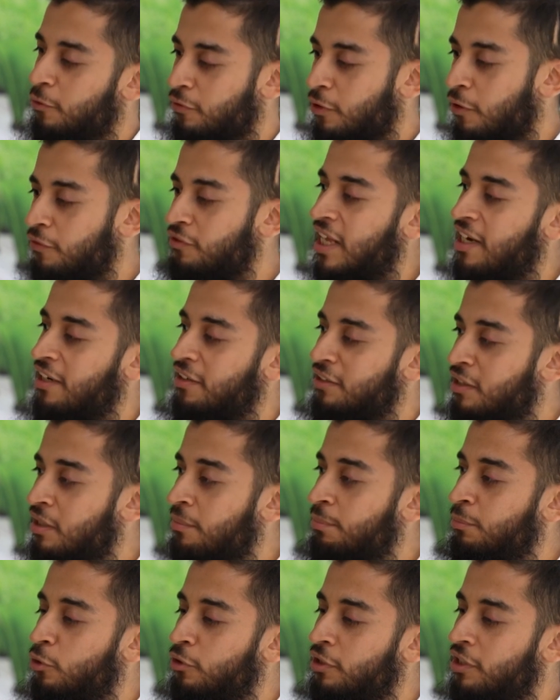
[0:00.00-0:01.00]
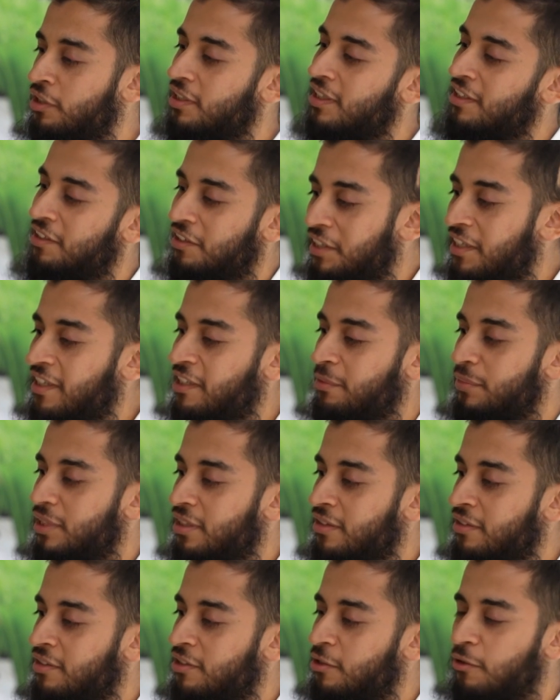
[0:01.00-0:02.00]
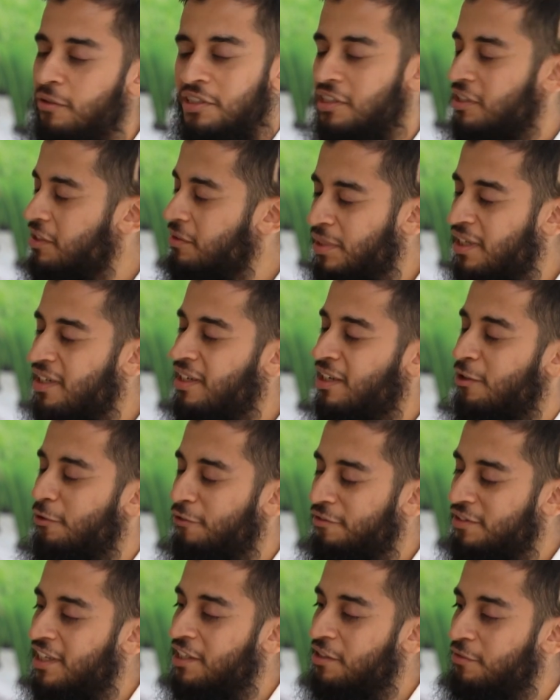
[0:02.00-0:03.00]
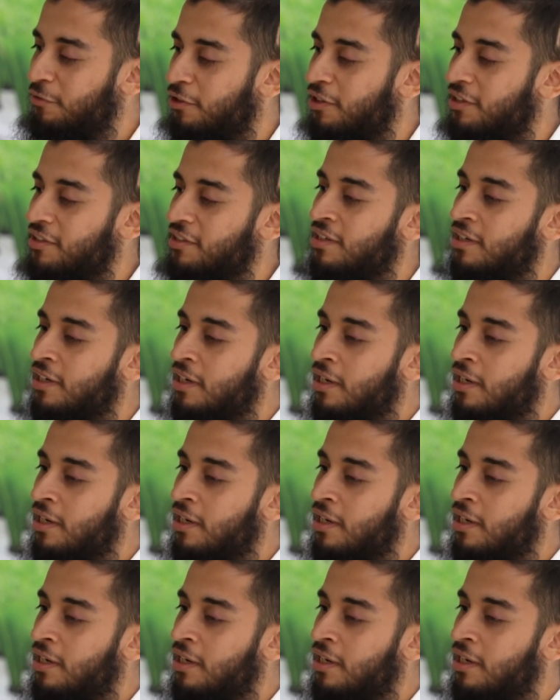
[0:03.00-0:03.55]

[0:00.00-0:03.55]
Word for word: of salad component in their daily meals. So it just made a lot of sense for us.